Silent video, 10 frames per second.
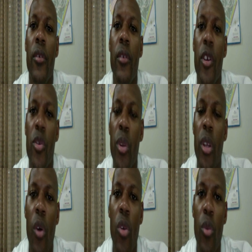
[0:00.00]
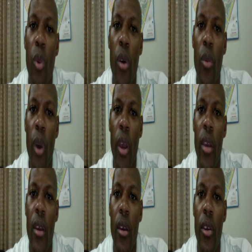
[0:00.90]
there's really only one
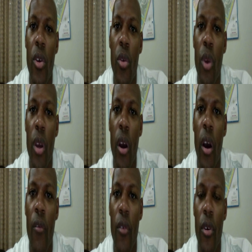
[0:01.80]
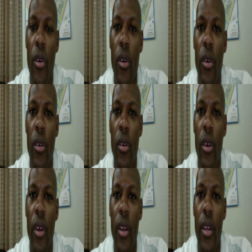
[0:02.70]
way you can recover
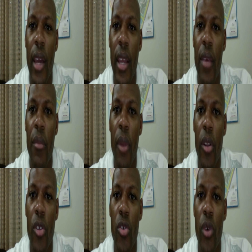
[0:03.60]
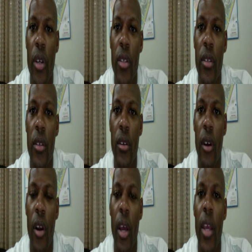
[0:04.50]
that email address
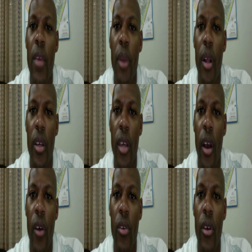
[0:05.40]
or that email account.